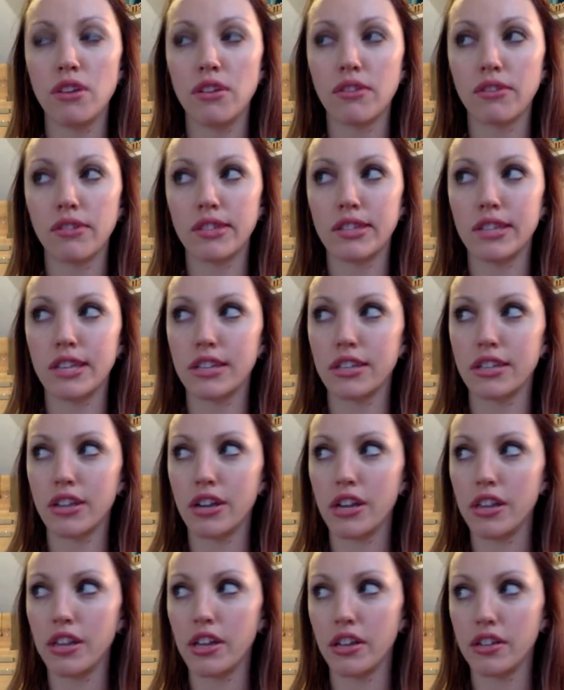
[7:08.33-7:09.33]
let's see, is there
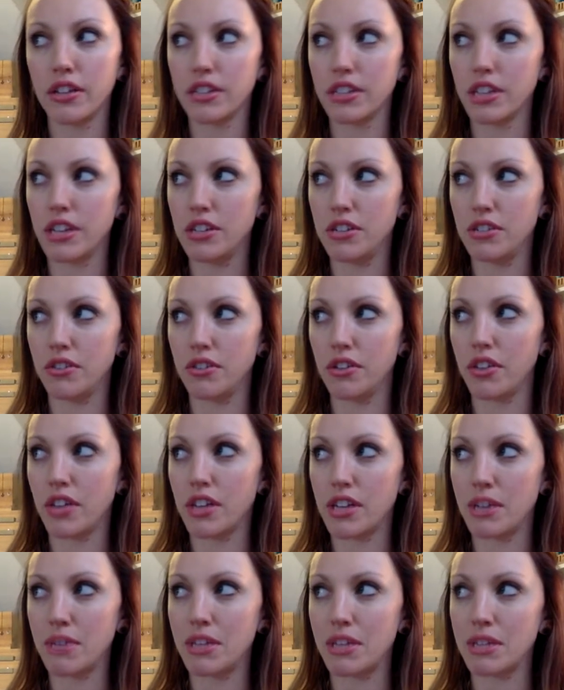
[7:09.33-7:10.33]
anything else that I do during that
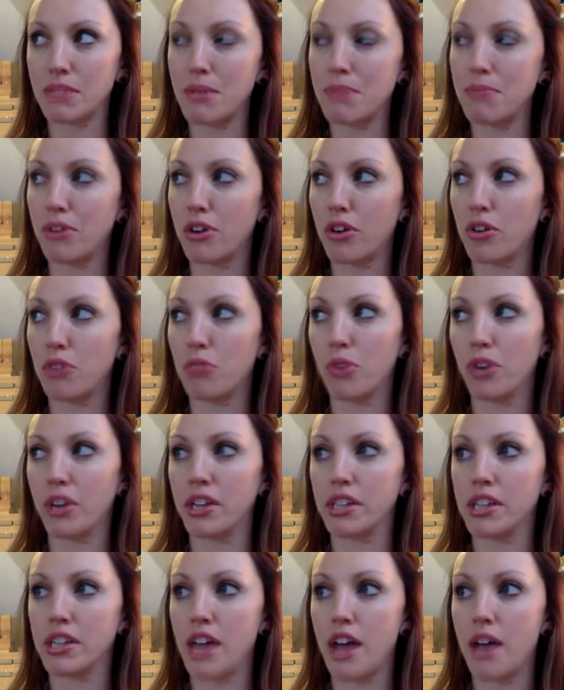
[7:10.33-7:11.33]
time? That's my miracle morning
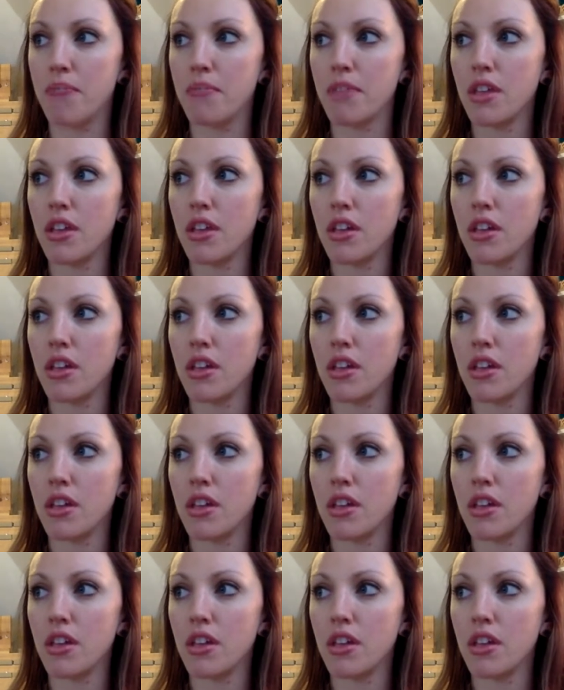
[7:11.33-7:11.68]
time.